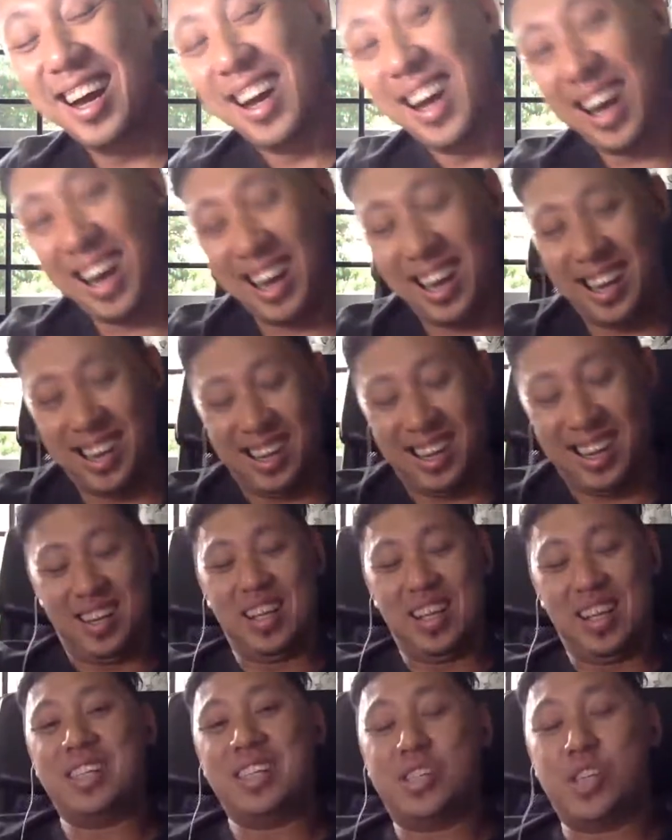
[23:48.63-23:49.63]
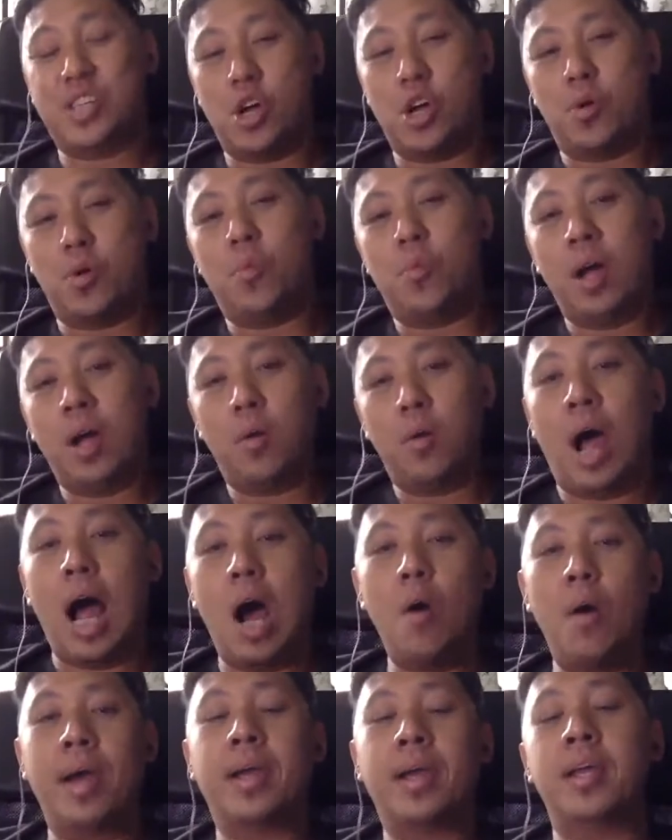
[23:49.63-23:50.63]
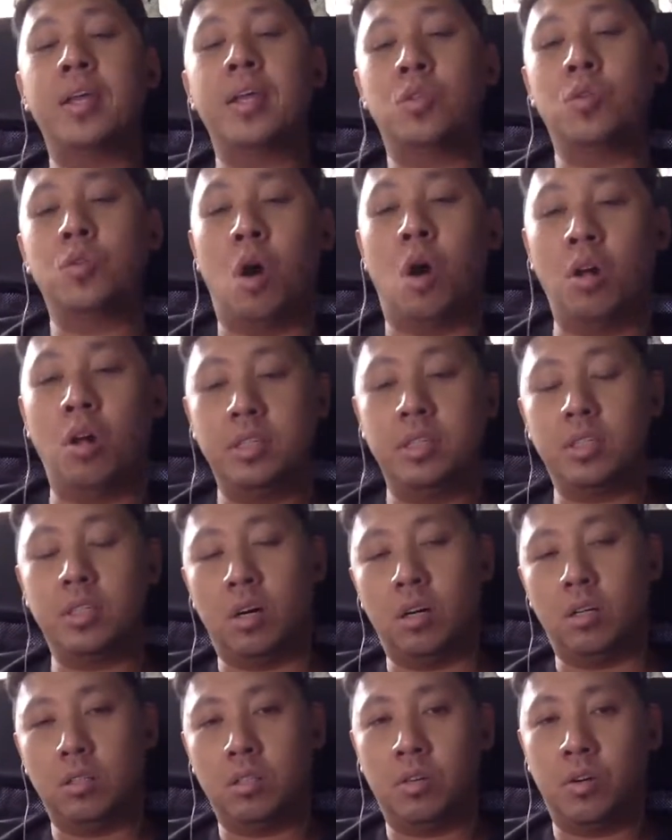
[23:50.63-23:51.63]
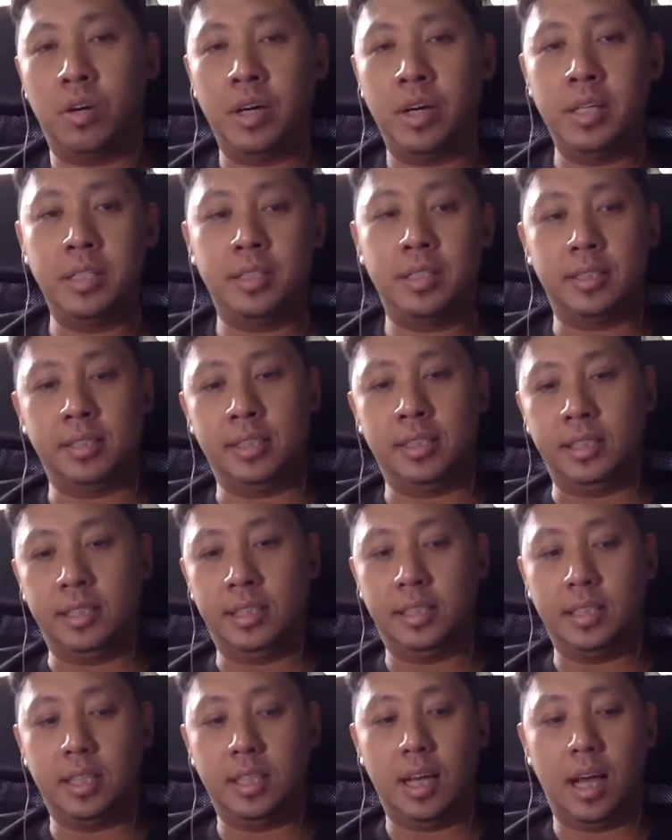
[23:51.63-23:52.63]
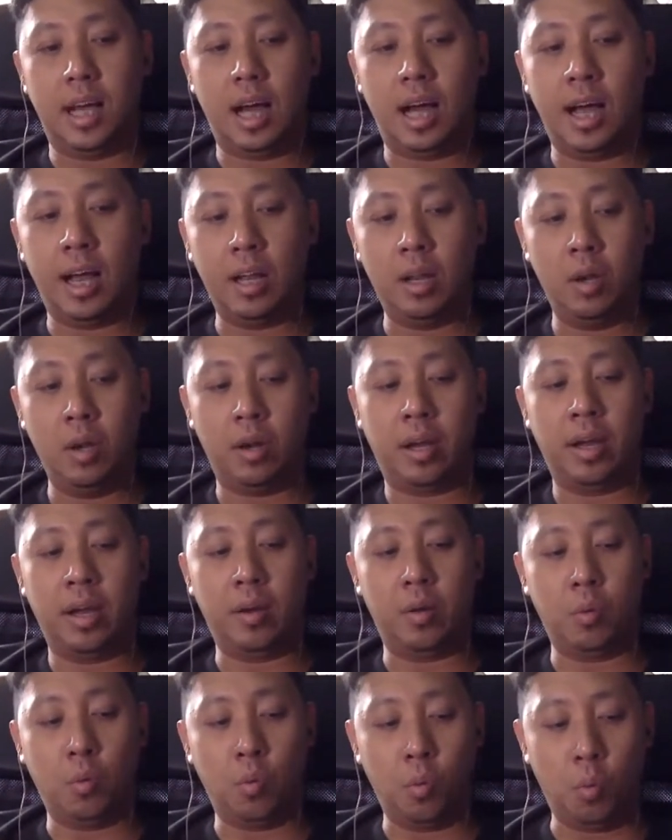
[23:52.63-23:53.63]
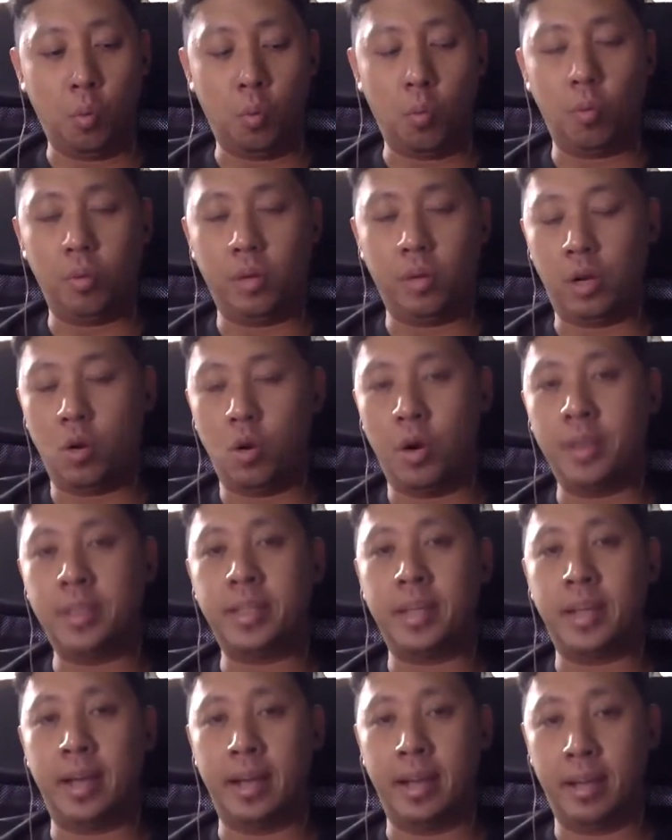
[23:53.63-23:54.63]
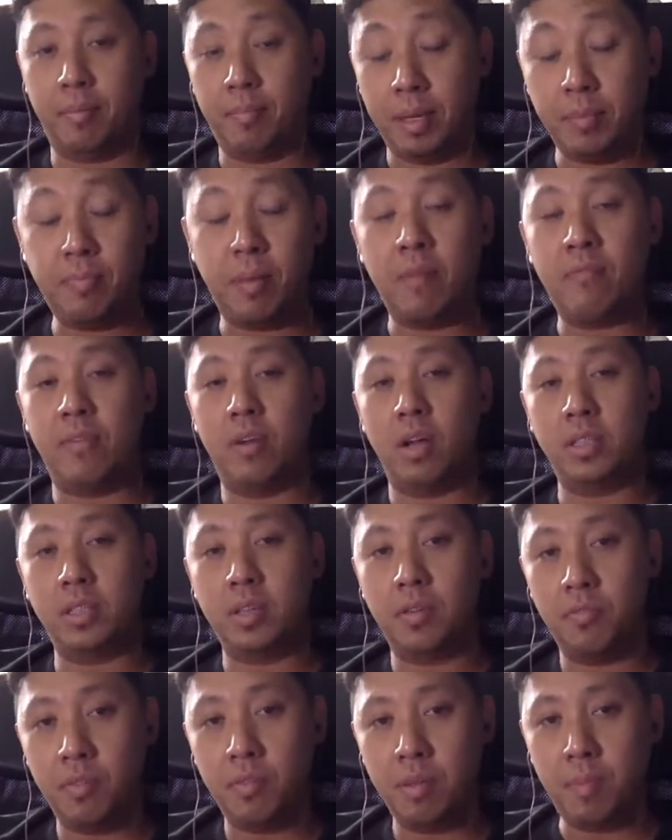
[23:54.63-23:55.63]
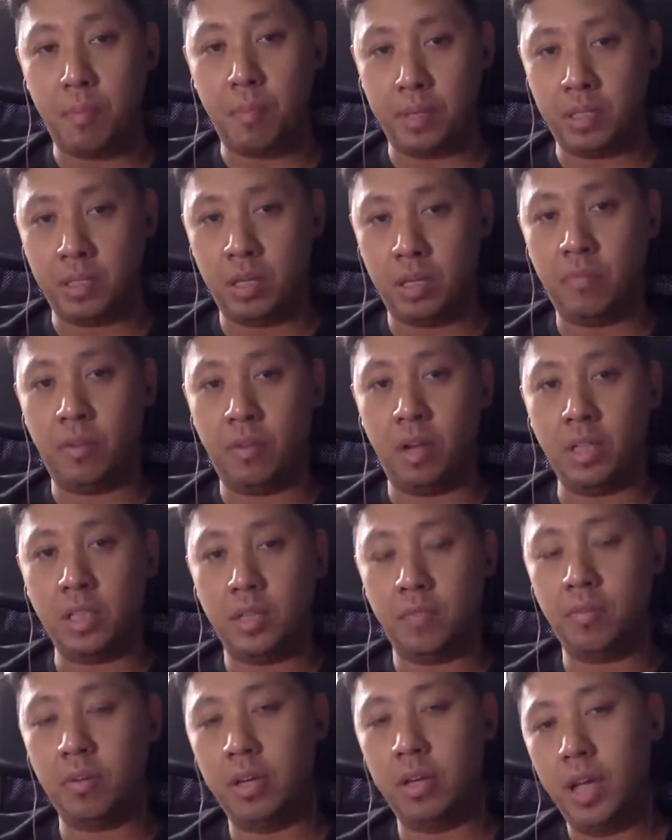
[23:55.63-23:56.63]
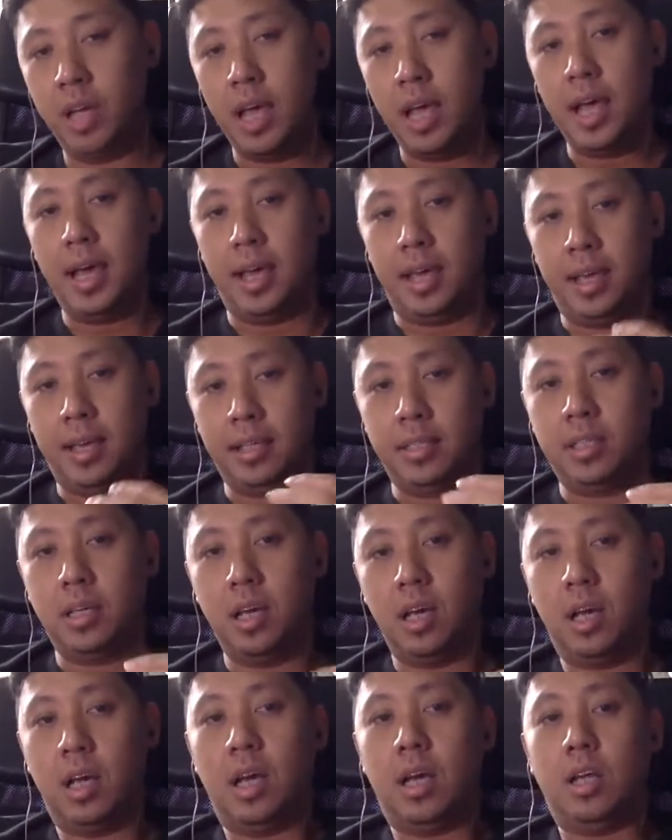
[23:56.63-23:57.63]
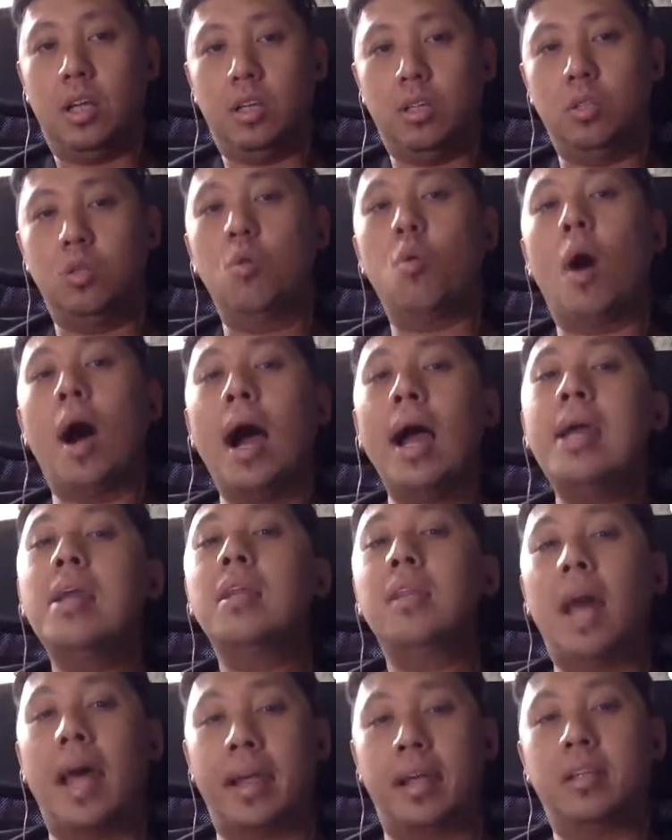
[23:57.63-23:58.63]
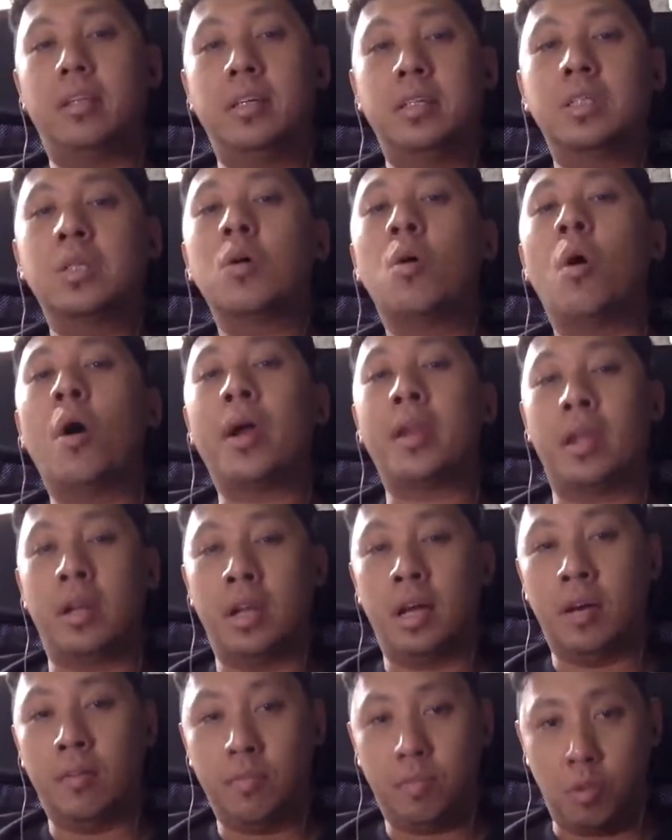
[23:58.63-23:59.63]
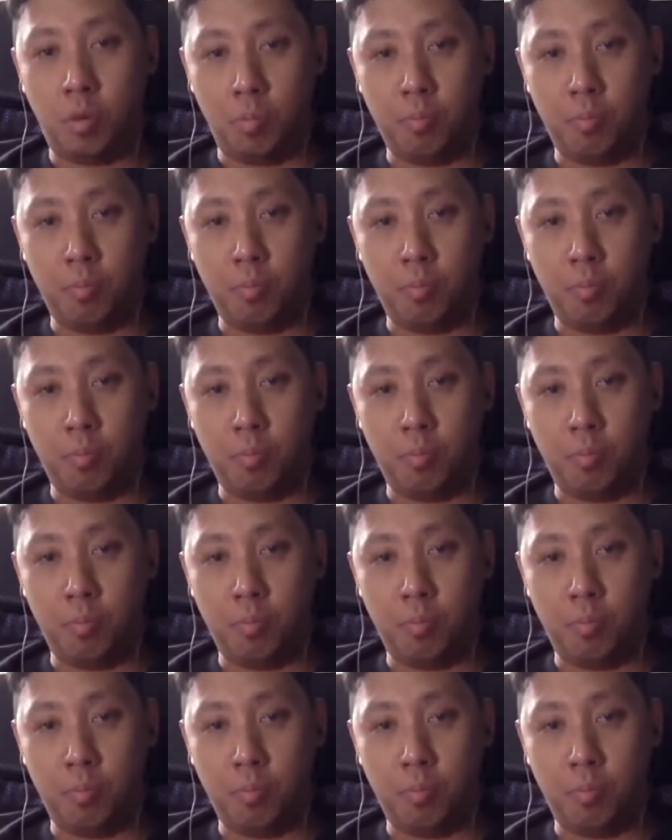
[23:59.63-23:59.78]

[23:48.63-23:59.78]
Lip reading: How I get into all these altcoins is I look at the coins that I like. My philosophy, my personal philosophy is, do I like this coin enough to